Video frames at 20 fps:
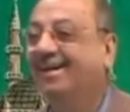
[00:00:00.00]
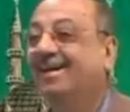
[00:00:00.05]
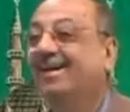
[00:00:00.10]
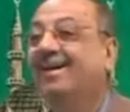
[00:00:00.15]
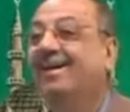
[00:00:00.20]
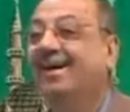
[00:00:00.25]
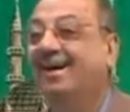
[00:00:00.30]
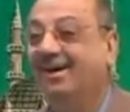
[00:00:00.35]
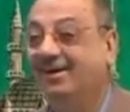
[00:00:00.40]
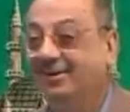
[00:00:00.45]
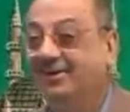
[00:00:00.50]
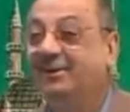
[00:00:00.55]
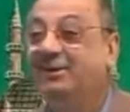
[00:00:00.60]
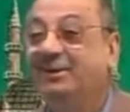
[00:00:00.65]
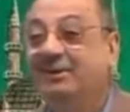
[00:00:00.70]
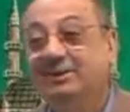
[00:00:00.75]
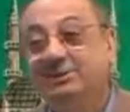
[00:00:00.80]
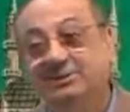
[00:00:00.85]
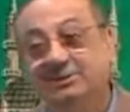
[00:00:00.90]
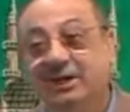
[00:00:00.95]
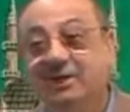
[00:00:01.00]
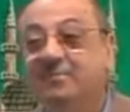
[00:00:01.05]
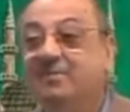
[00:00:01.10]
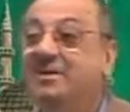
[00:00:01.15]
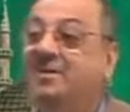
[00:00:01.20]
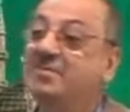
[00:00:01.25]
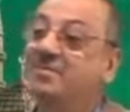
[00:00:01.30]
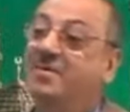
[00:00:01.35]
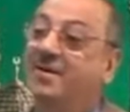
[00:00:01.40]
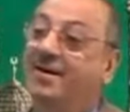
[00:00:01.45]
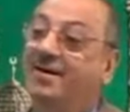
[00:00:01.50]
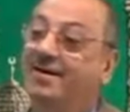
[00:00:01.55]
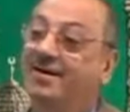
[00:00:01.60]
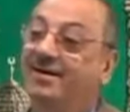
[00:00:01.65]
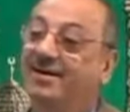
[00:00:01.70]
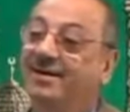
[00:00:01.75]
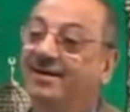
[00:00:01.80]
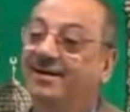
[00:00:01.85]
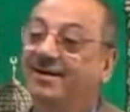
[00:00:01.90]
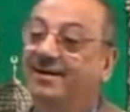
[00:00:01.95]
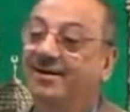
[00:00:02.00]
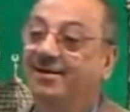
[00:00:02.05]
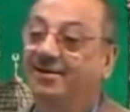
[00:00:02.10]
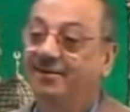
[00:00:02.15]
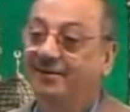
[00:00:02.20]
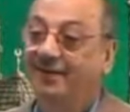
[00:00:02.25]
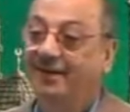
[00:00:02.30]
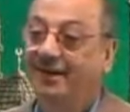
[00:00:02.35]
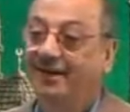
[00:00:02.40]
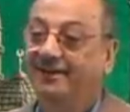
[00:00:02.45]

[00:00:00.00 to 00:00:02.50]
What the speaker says: Are you? Shamima. Okay,